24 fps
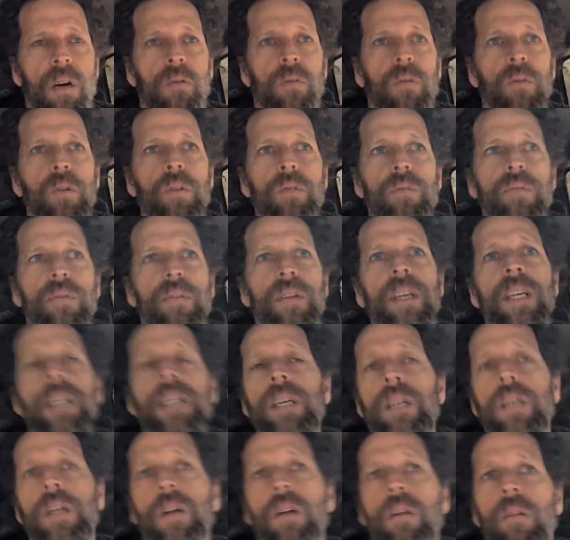
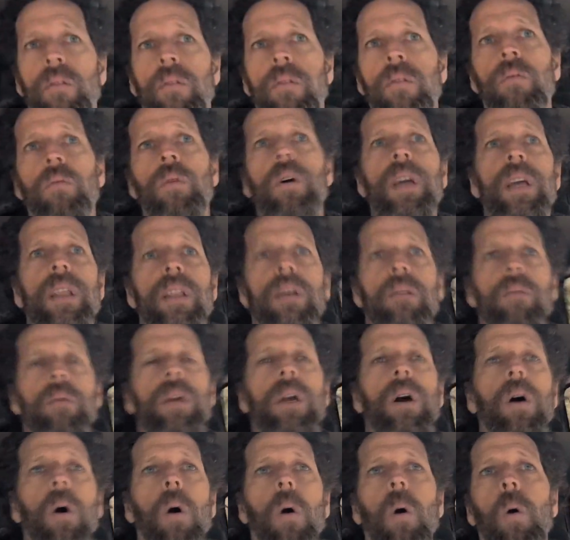reveal the way that
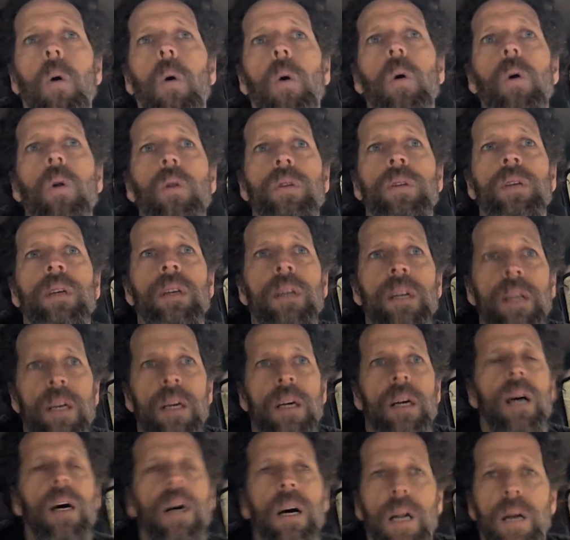we hold
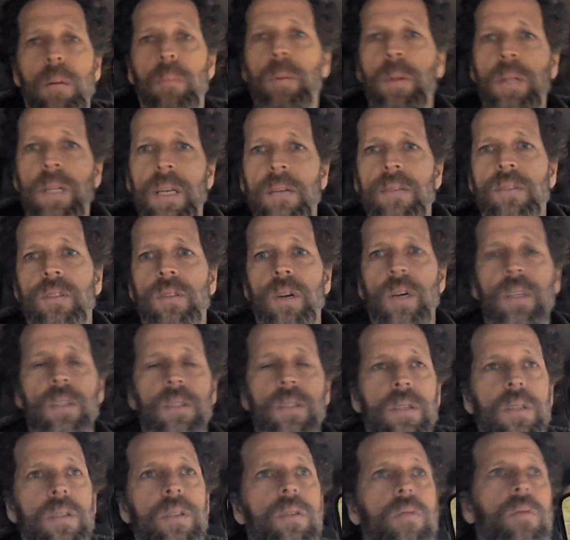our belief
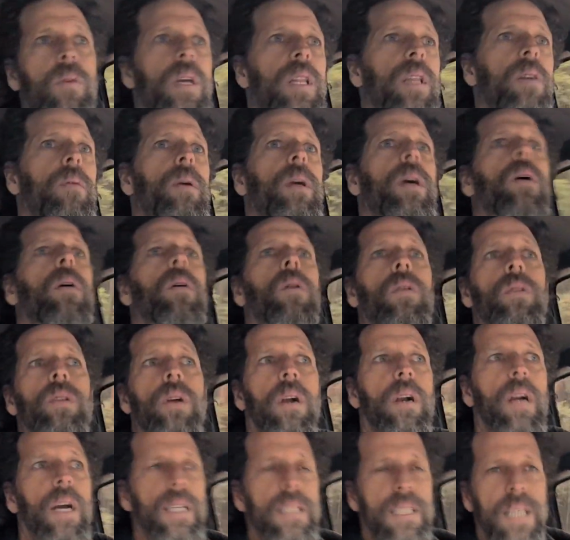structure, the way that we hold
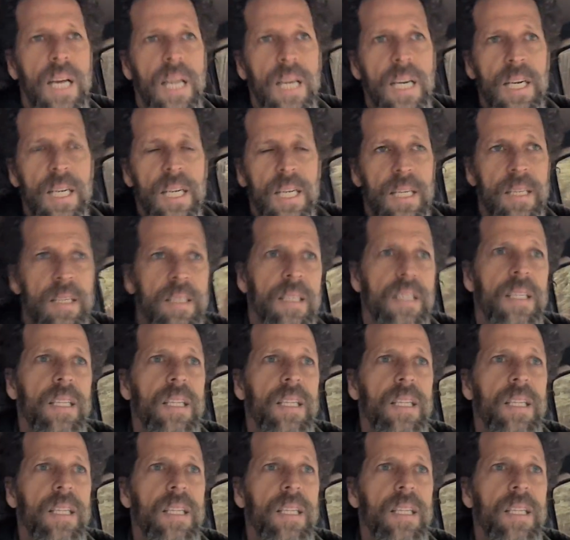our identity.